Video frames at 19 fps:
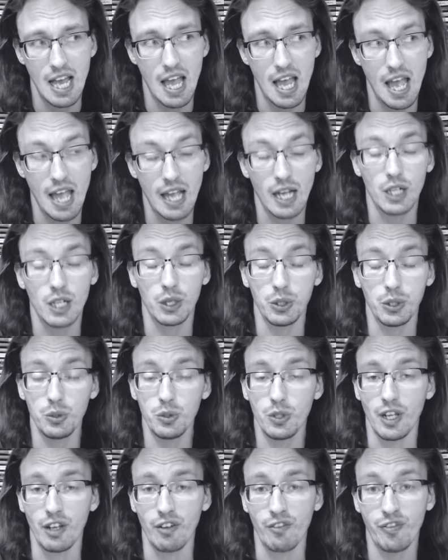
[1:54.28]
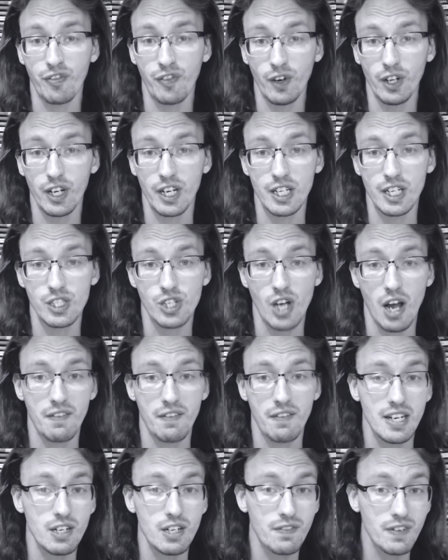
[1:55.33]
including footage of an
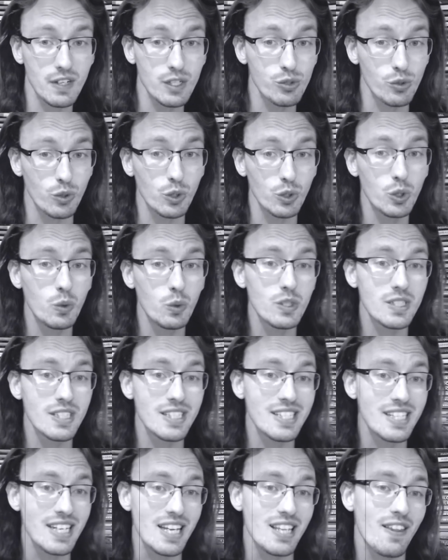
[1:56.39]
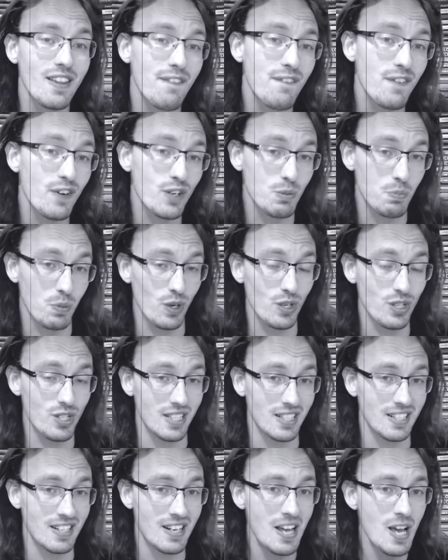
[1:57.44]
individual who was indeed the first
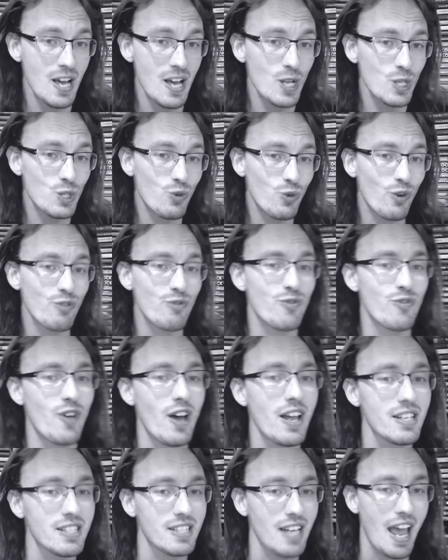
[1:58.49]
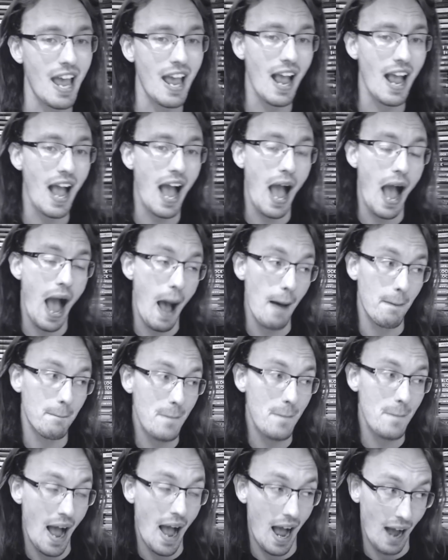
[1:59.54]
person to invent a, a
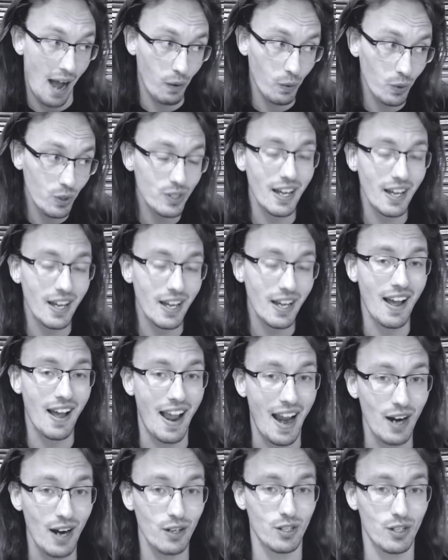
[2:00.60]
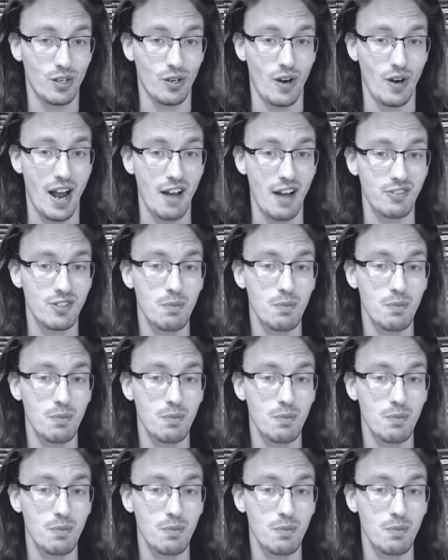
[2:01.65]
powered aircraft